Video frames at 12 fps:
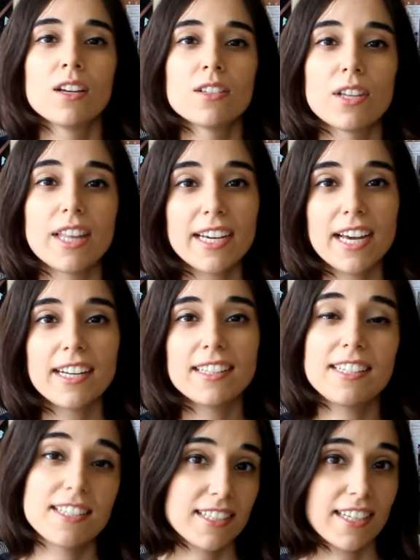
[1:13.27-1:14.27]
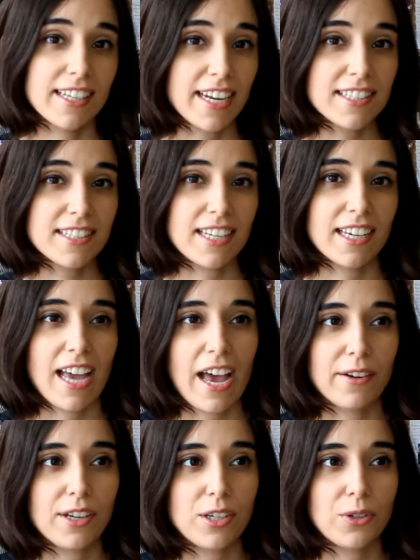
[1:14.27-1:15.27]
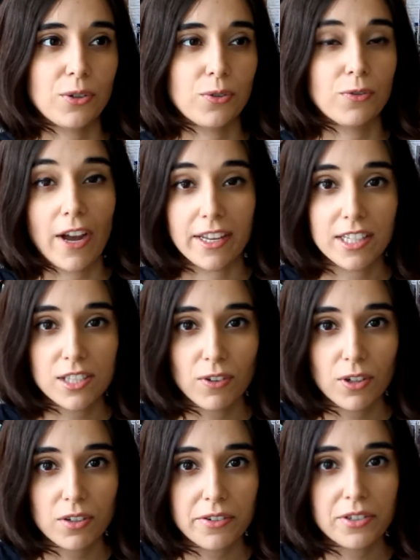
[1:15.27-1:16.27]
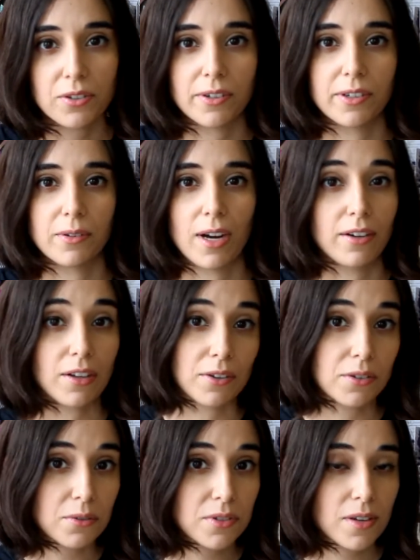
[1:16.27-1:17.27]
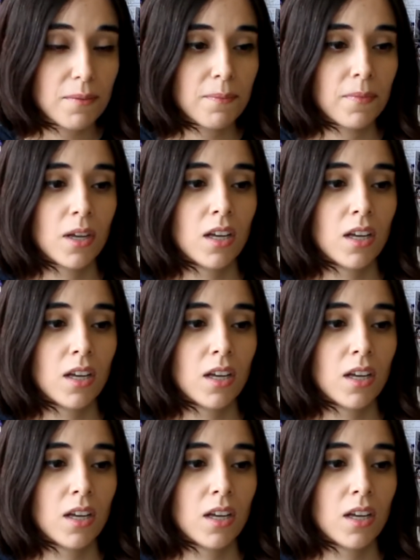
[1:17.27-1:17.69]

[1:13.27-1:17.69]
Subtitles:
So that kind of leads into the next thing. How do you find these photos, or how do you use them?